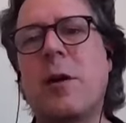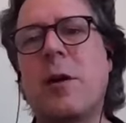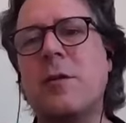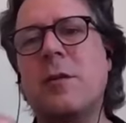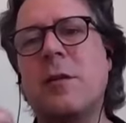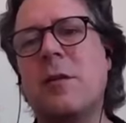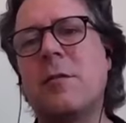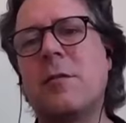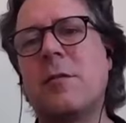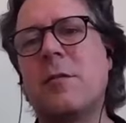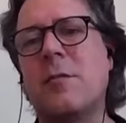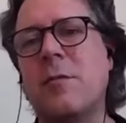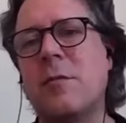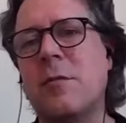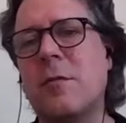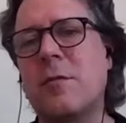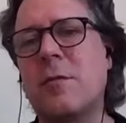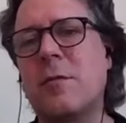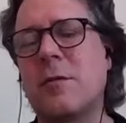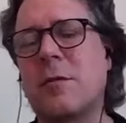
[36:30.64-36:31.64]
money
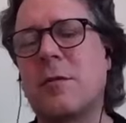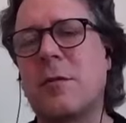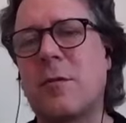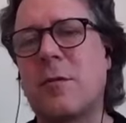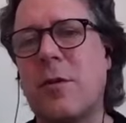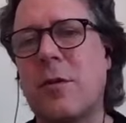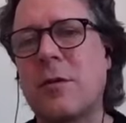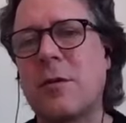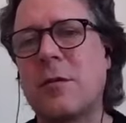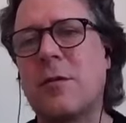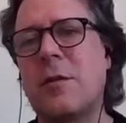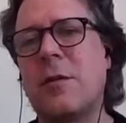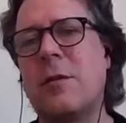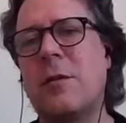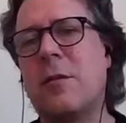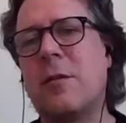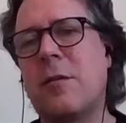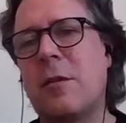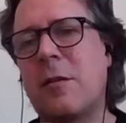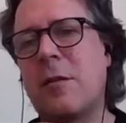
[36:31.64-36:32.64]
into digital
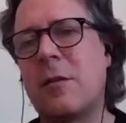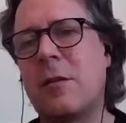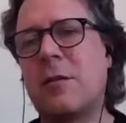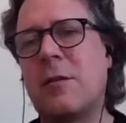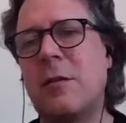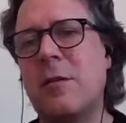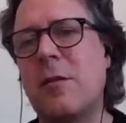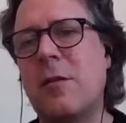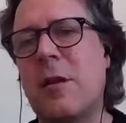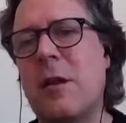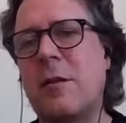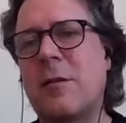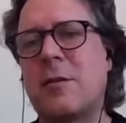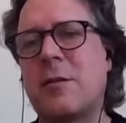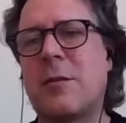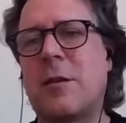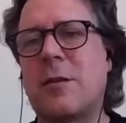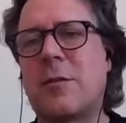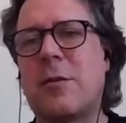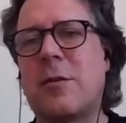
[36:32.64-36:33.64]
currency and then they steal that,
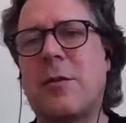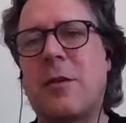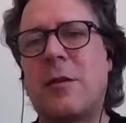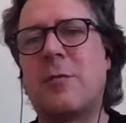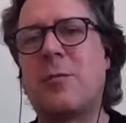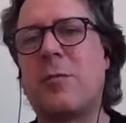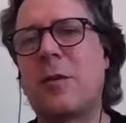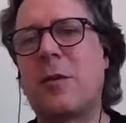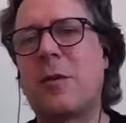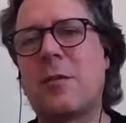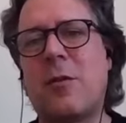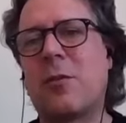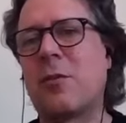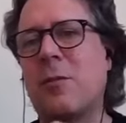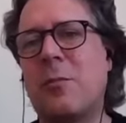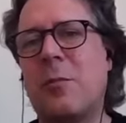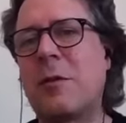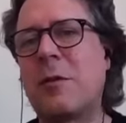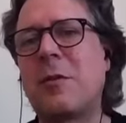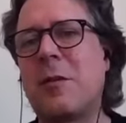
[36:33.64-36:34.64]
etc., then it
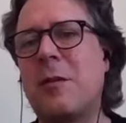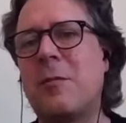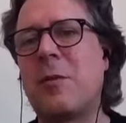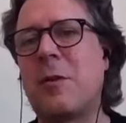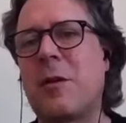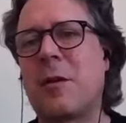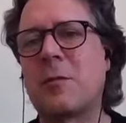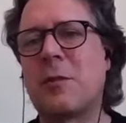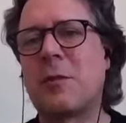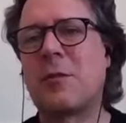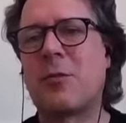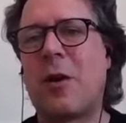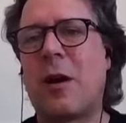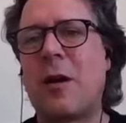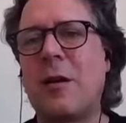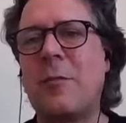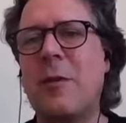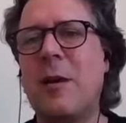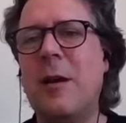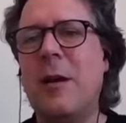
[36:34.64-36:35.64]
automatically becomes a
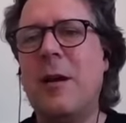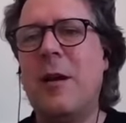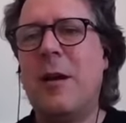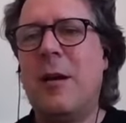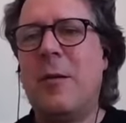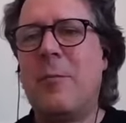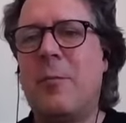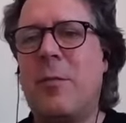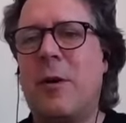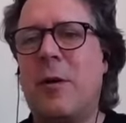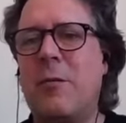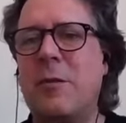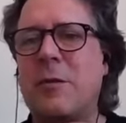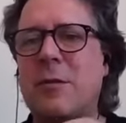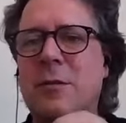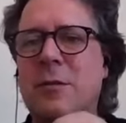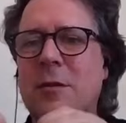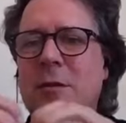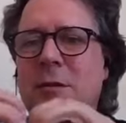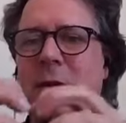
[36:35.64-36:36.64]
crime. But
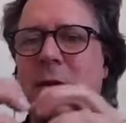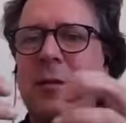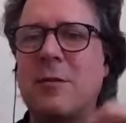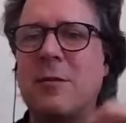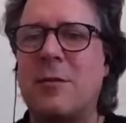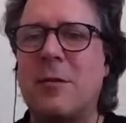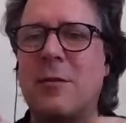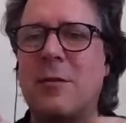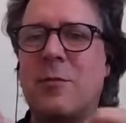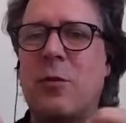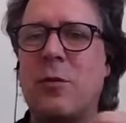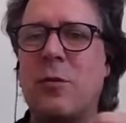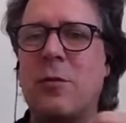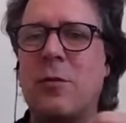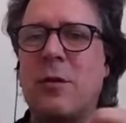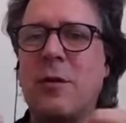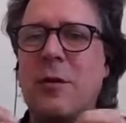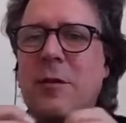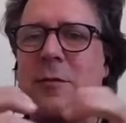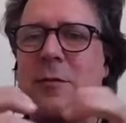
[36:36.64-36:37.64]
it's just things that
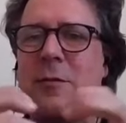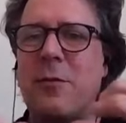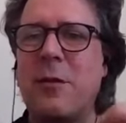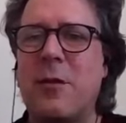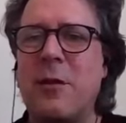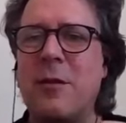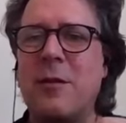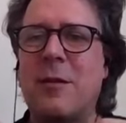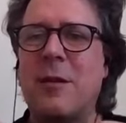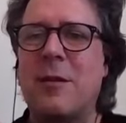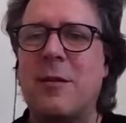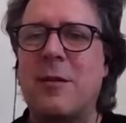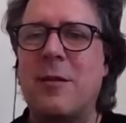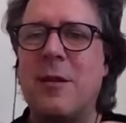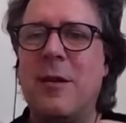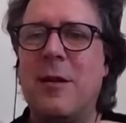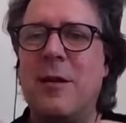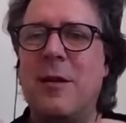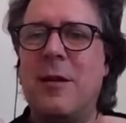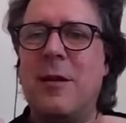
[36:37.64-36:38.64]
live within that
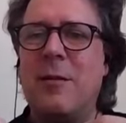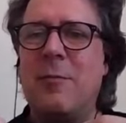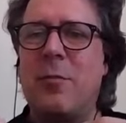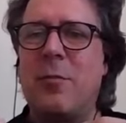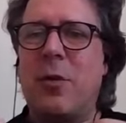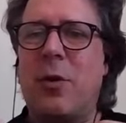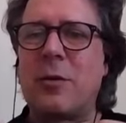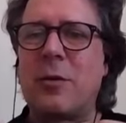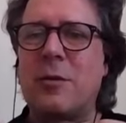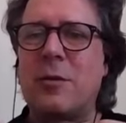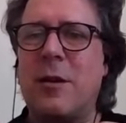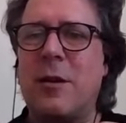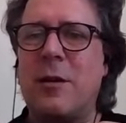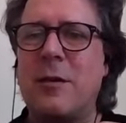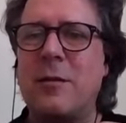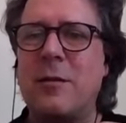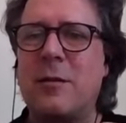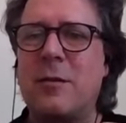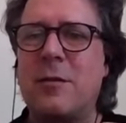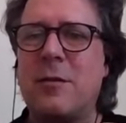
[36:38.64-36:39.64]

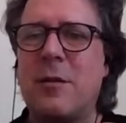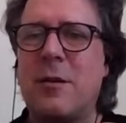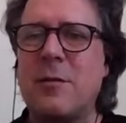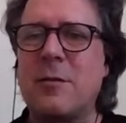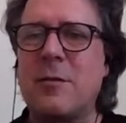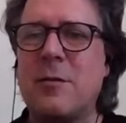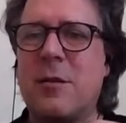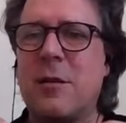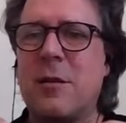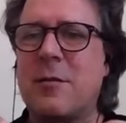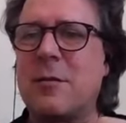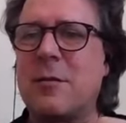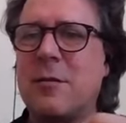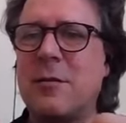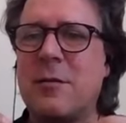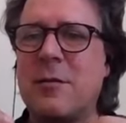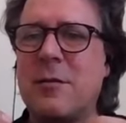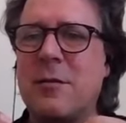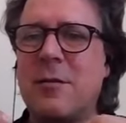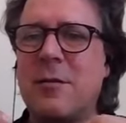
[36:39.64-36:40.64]
blockchain. It actually
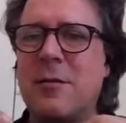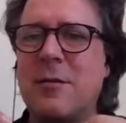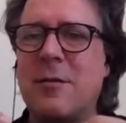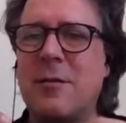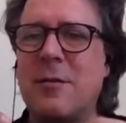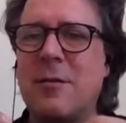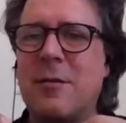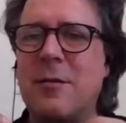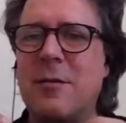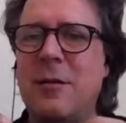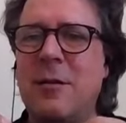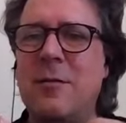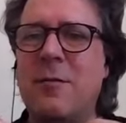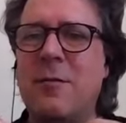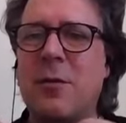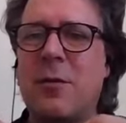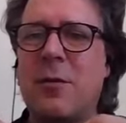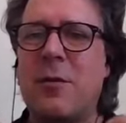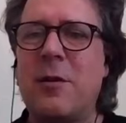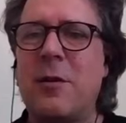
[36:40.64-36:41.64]
gets,
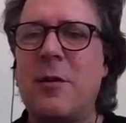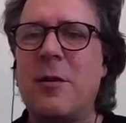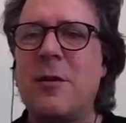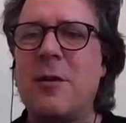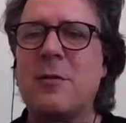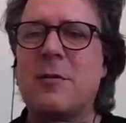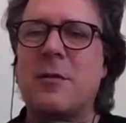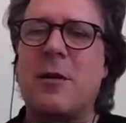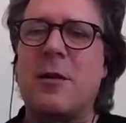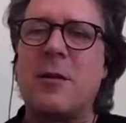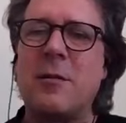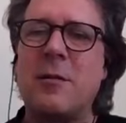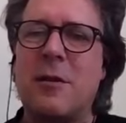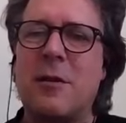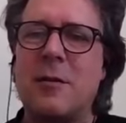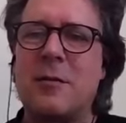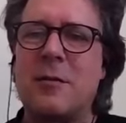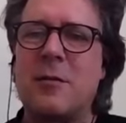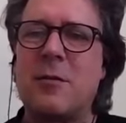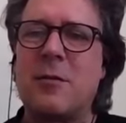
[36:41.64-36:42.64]
even on the legal side, it
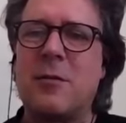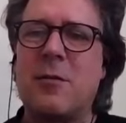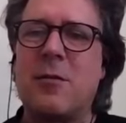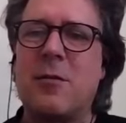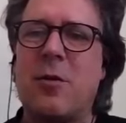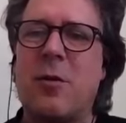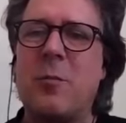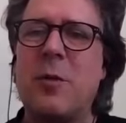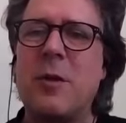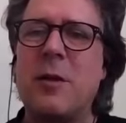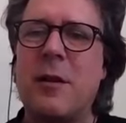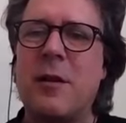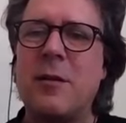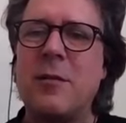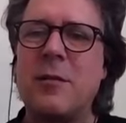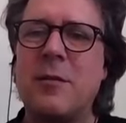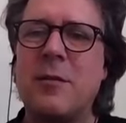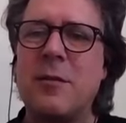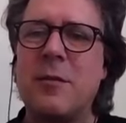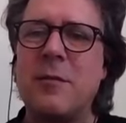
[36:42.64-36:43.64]
gets
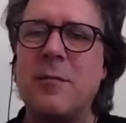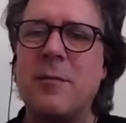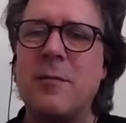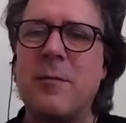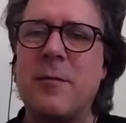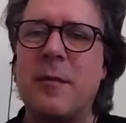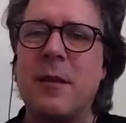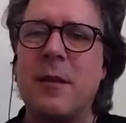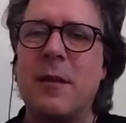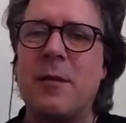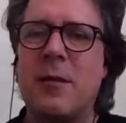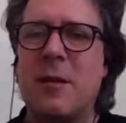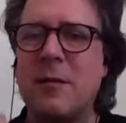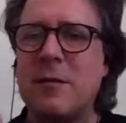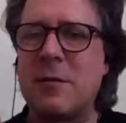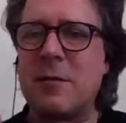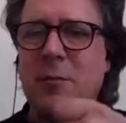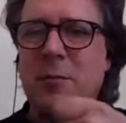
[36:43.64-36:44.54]
complicated. Yeah, there's